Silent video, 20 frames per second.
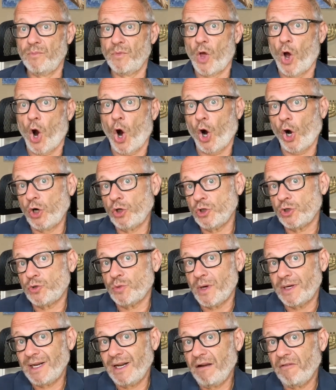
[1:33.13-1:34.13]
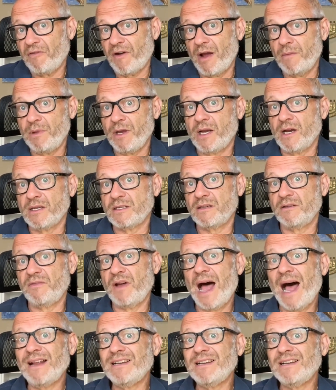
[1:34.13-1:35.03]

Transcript: harder to identify because of how